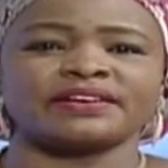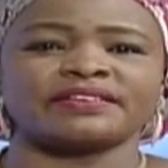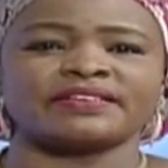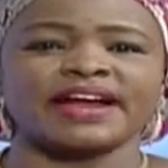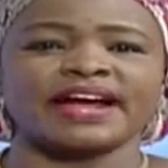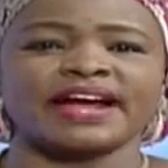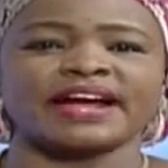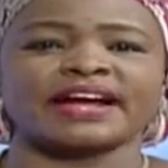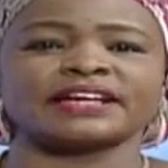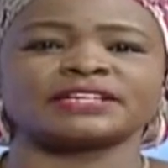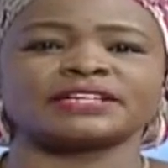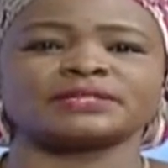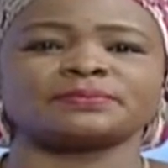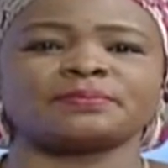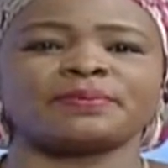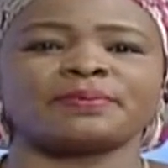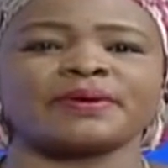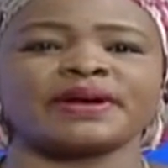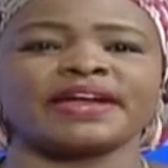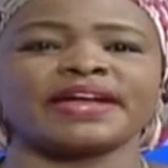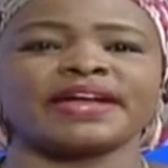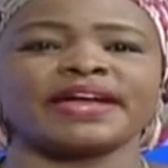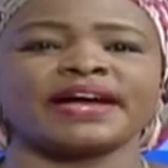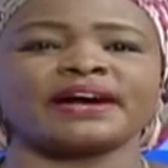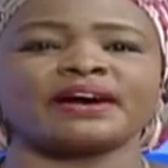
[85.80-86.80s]
rakat
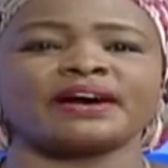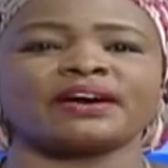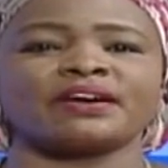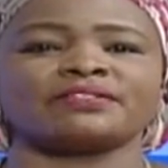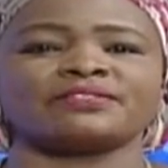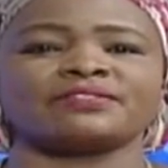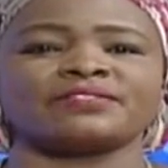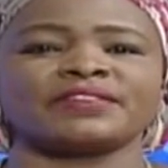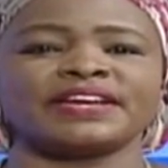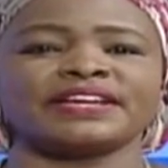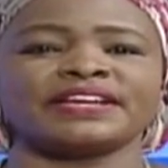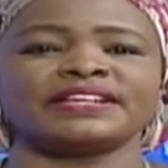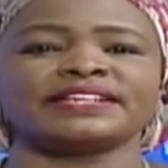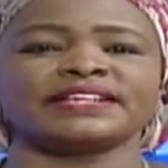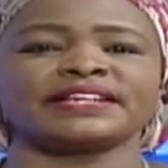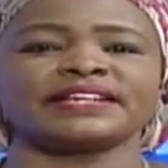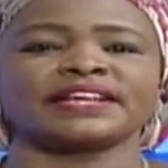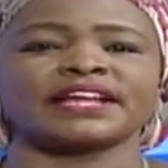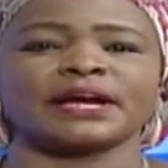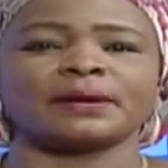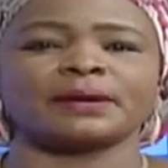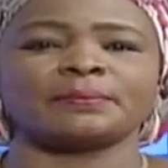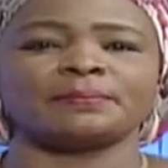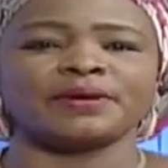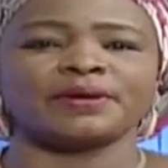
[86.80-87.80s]
prayer of Eid
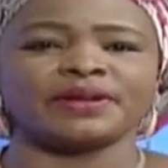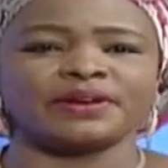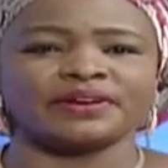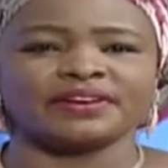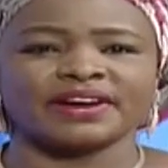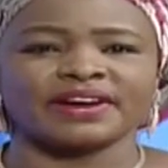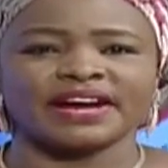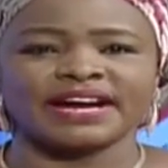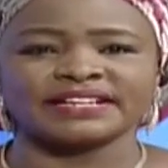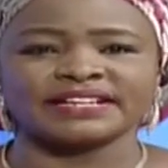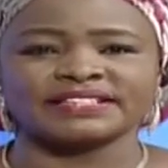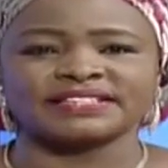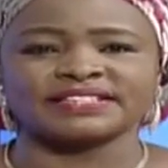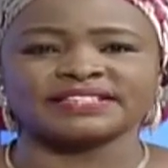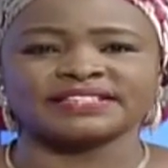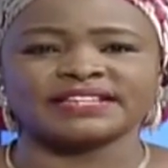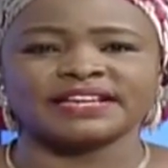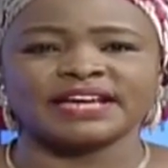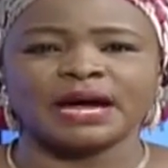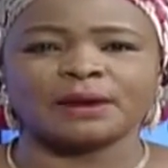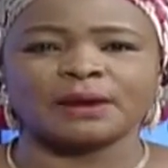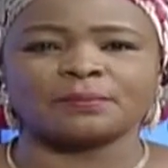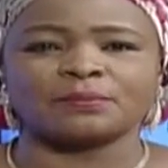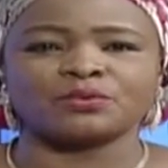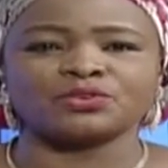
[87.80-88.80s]
al-Kabir at
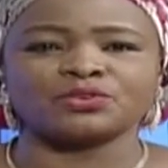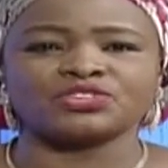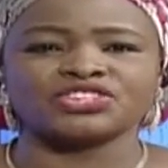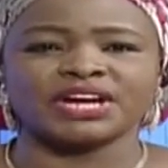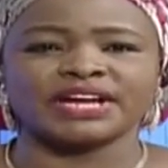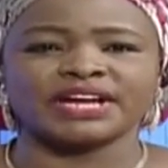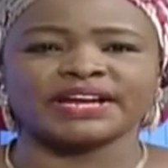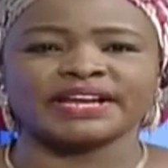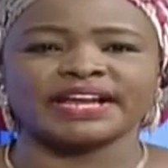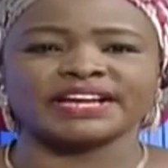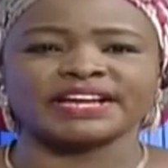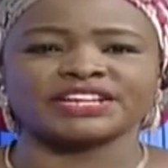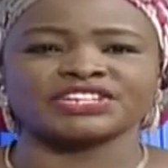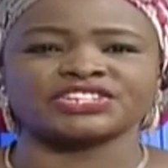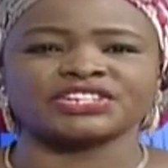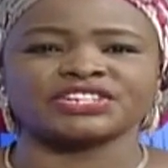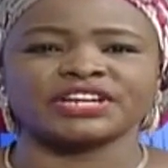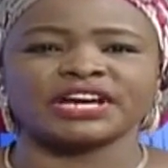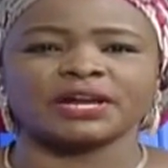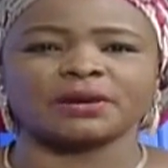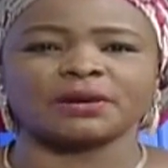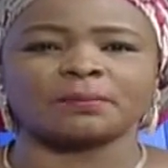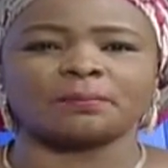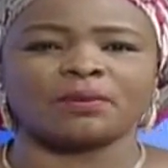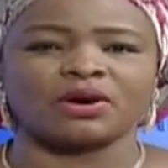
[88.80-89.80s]
the Abuja
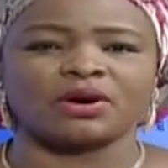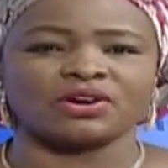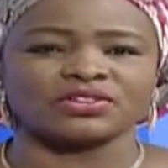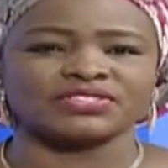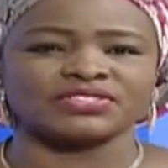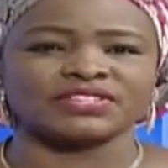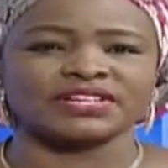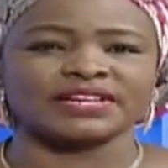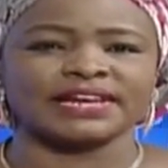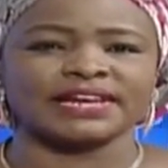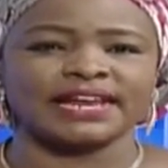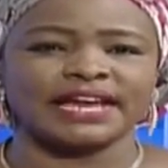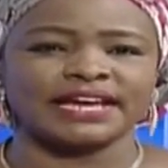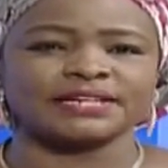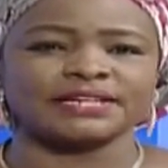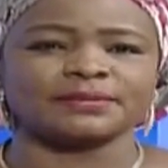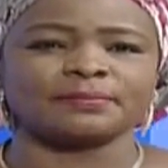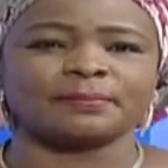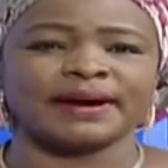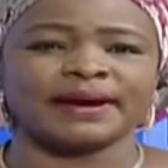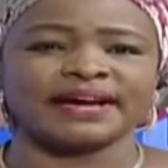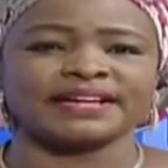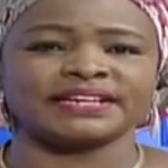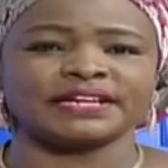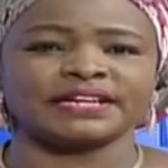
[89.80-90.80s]
National Mosque led
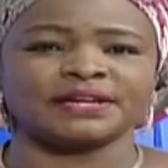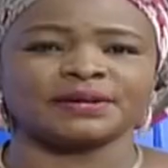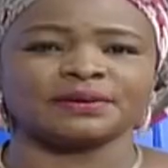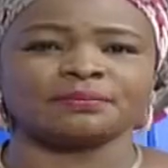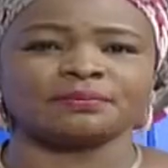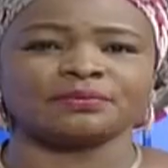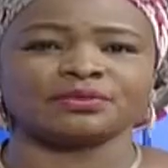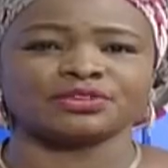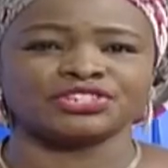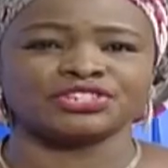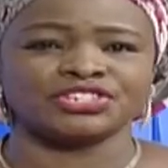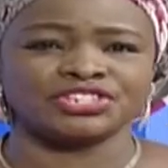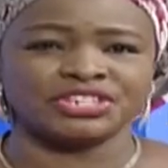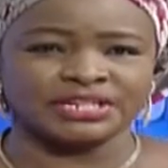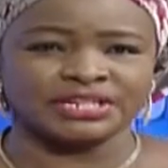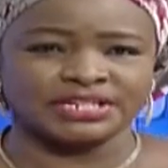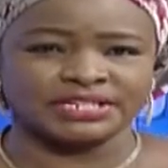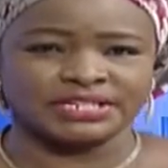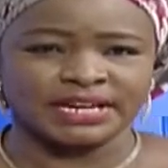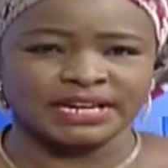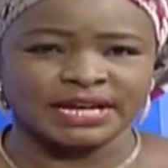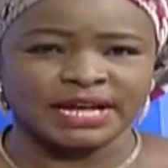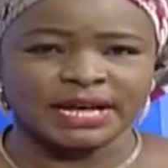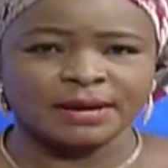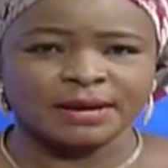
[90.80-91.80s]
by the
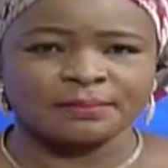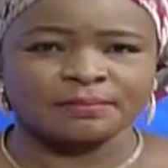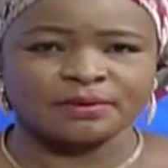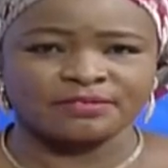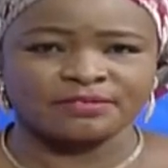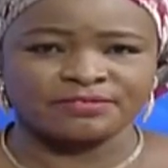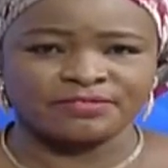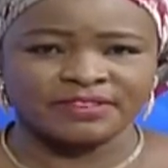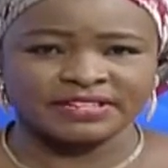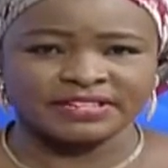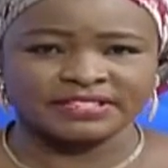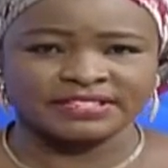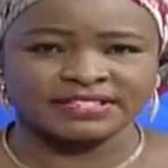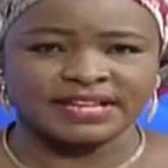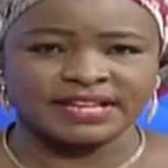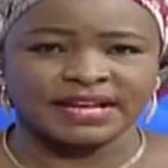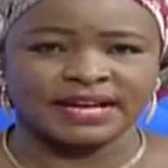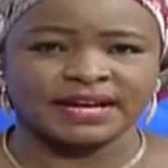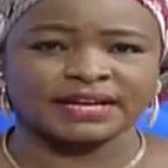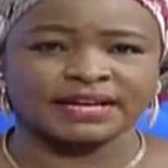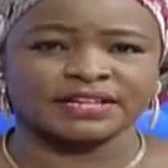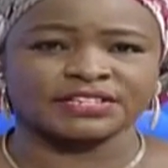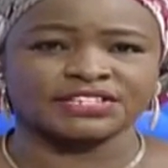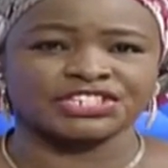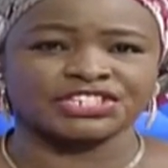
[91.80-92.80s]
Murshid,
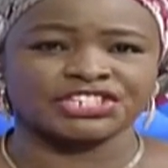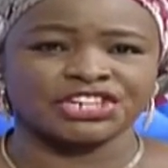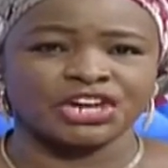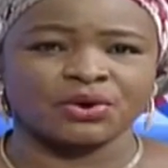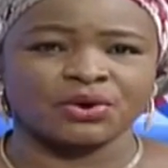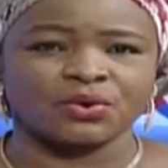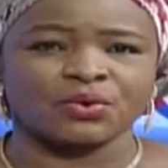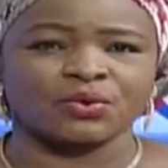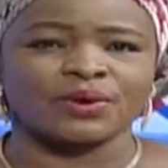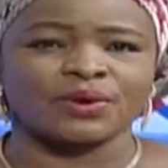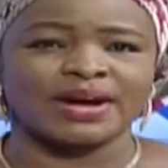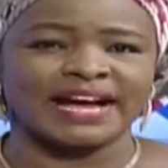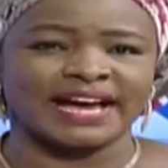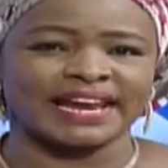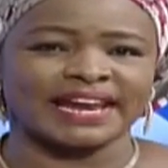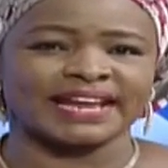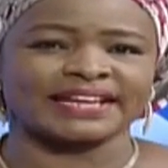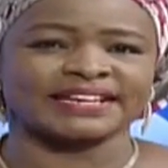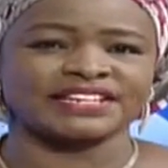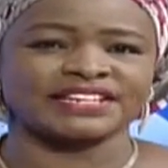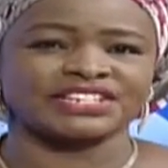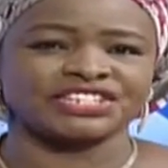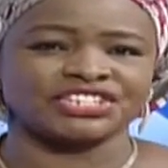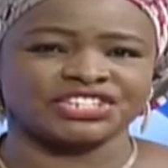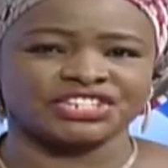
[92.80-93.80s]
Professor Shehu
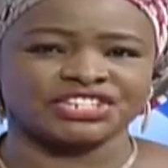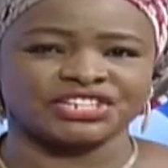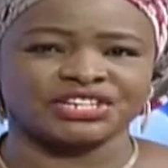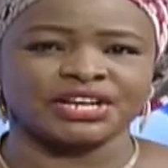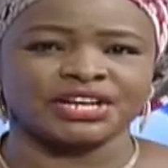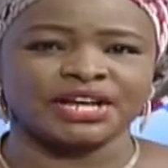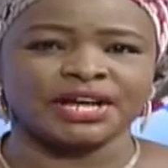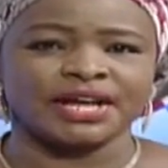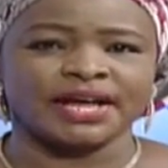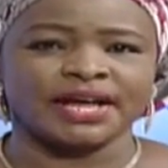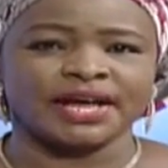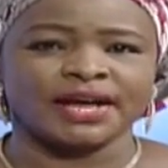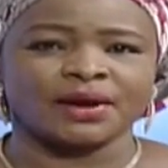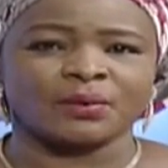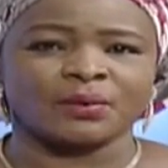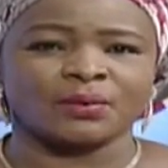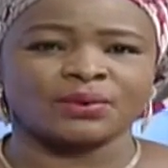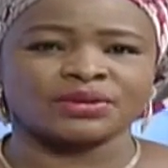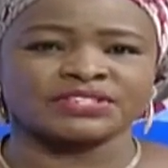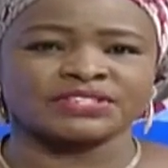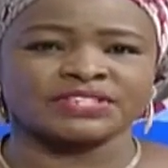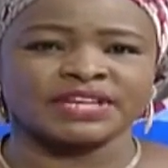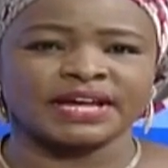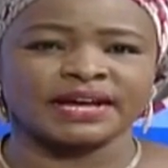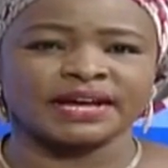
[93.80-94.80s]
Galadanchi,
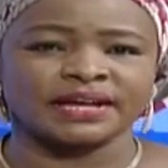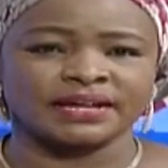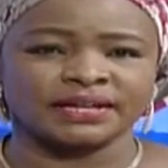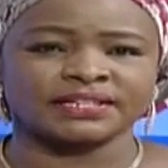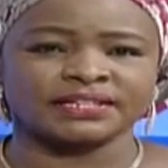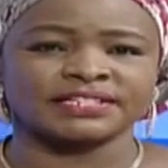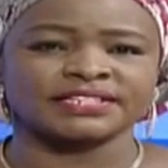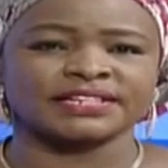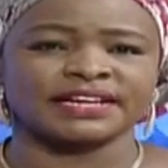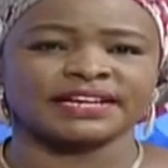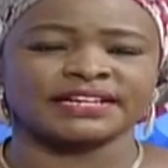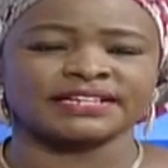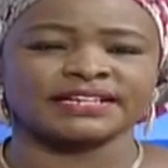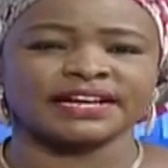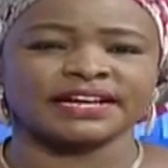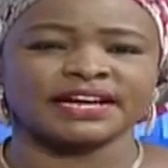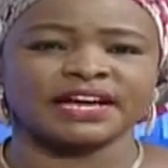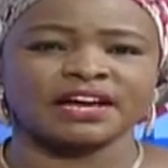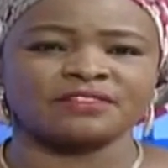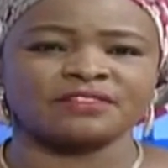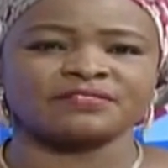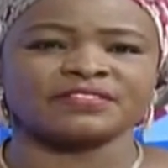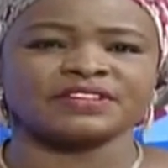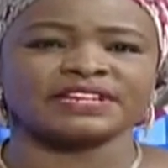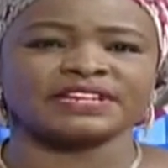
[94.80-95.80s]
was held under
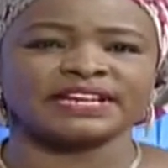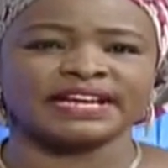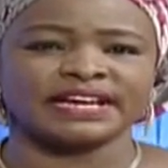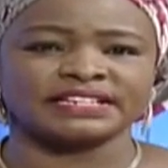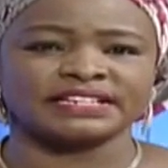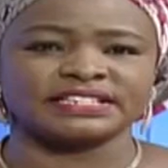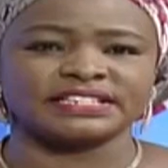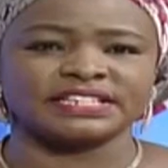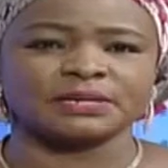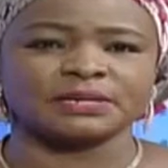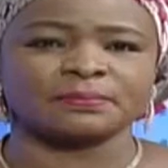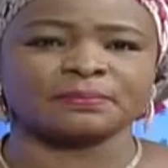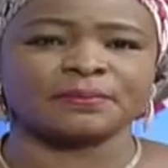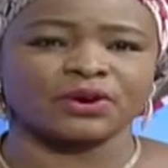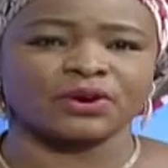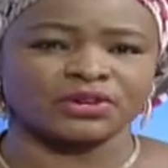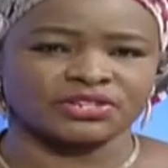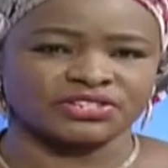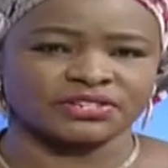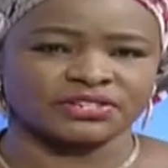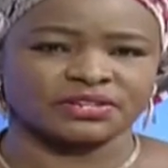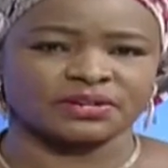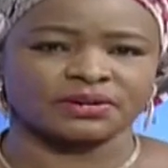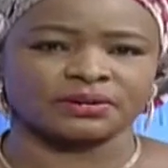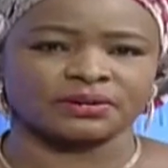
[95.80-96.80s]
COVID-19
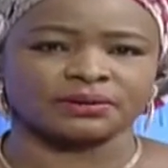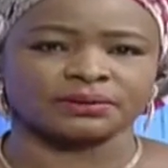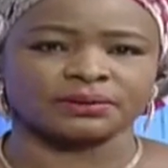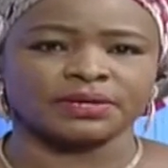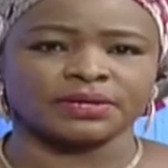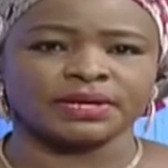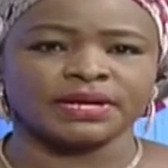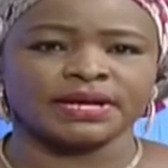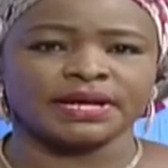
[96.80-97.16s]
protocol.